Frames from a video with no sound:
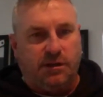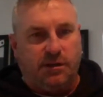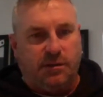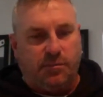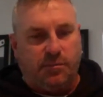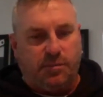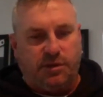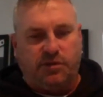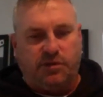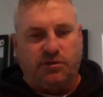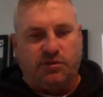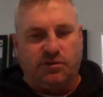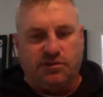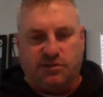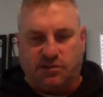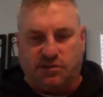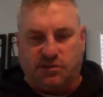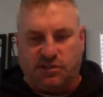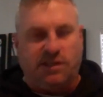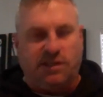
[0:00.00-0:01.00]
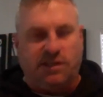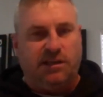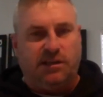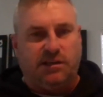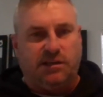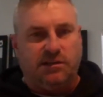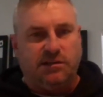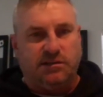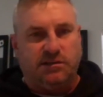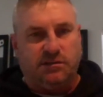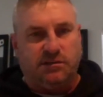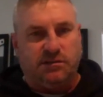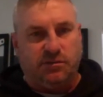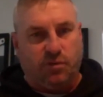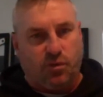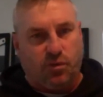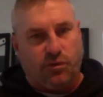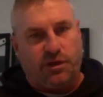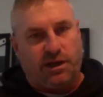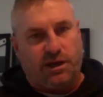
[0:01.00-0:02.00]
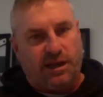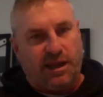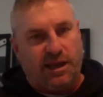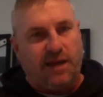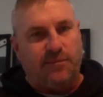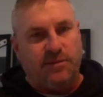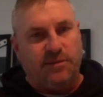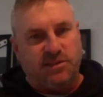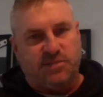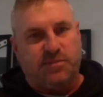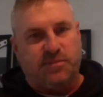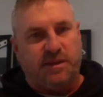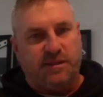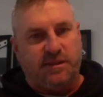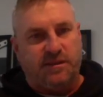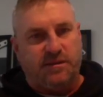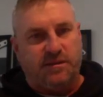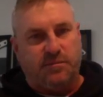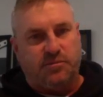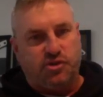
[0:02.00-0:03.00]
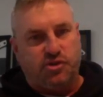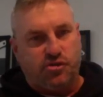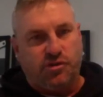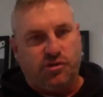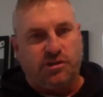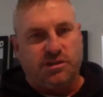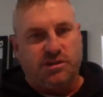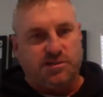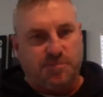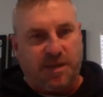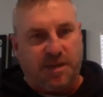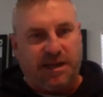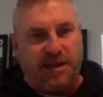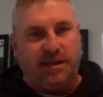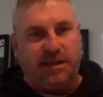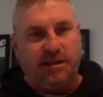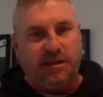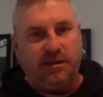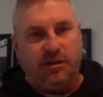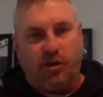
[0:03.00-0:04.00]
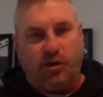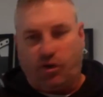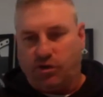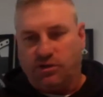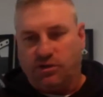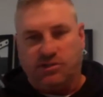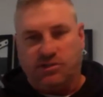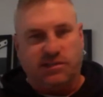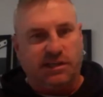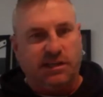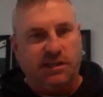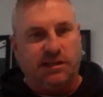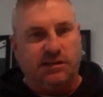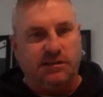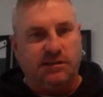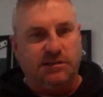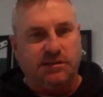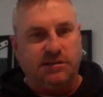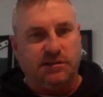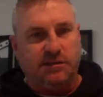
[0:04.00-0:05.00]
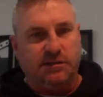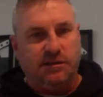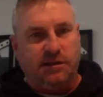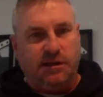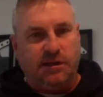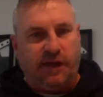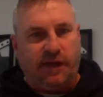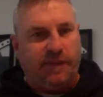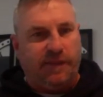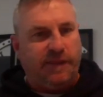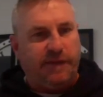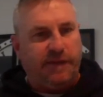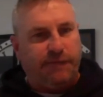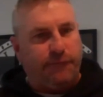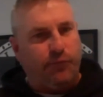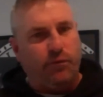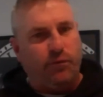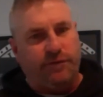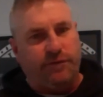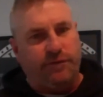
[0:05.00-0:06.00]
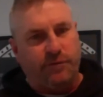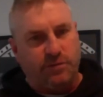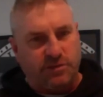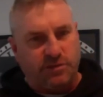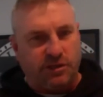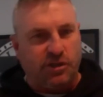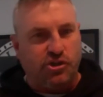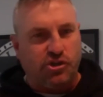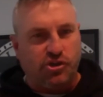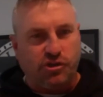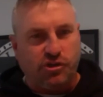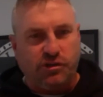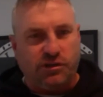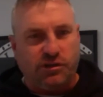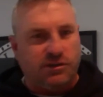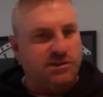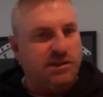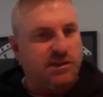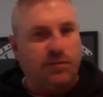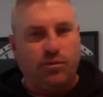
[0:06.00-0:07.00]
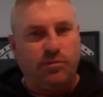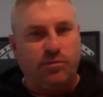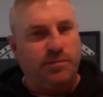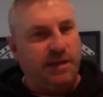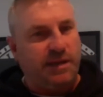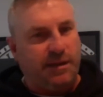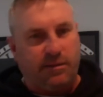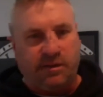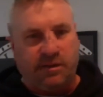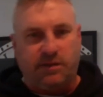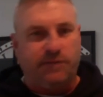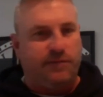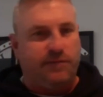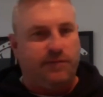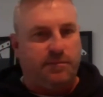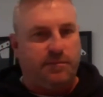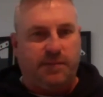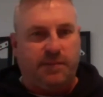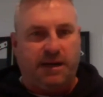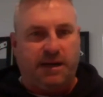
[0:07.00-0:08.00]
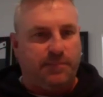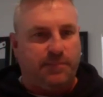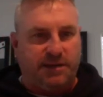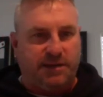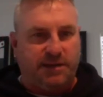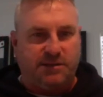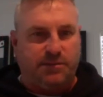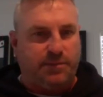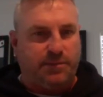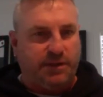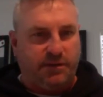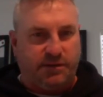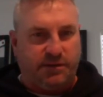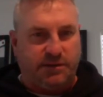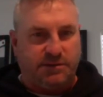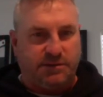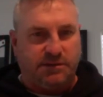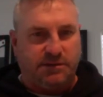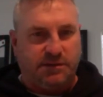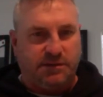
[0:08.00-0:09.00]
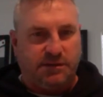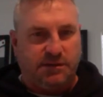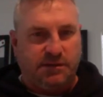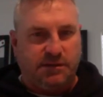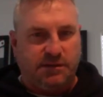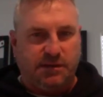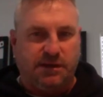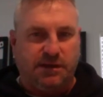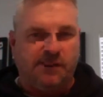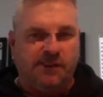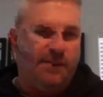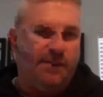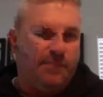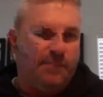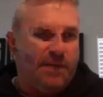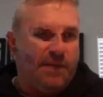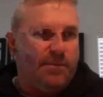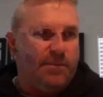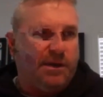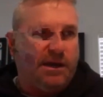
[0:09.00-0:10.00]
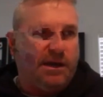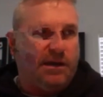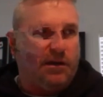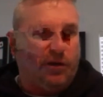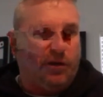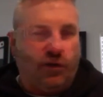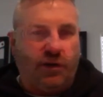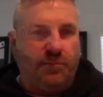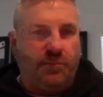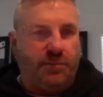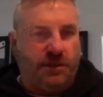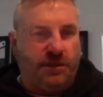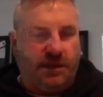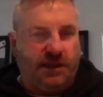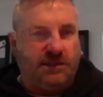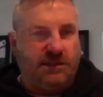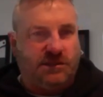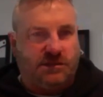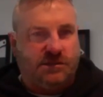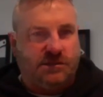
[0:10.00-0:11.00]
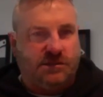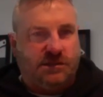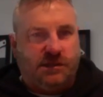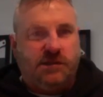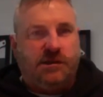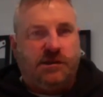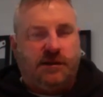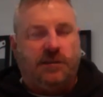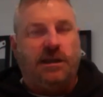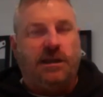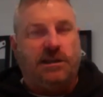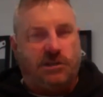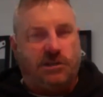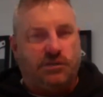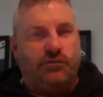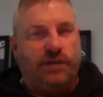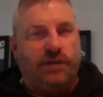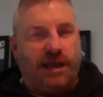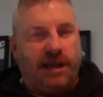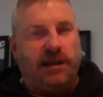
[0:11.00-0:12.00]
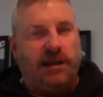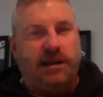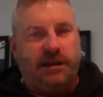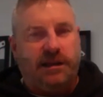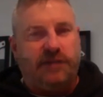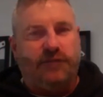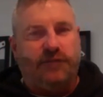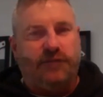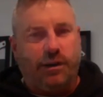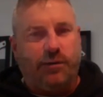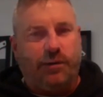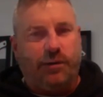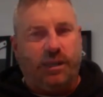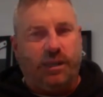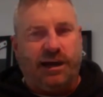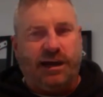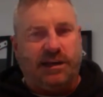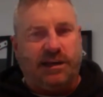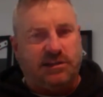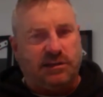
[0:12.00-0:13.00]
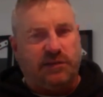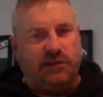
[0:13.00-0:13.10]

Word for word: because the seniors or the club has spent the juniors' money on seniors, and therefore, if there was no juniors, they wouldn't be able to give the money back to parents. Now that may be out of line, but that's that's the reality of where we are. So if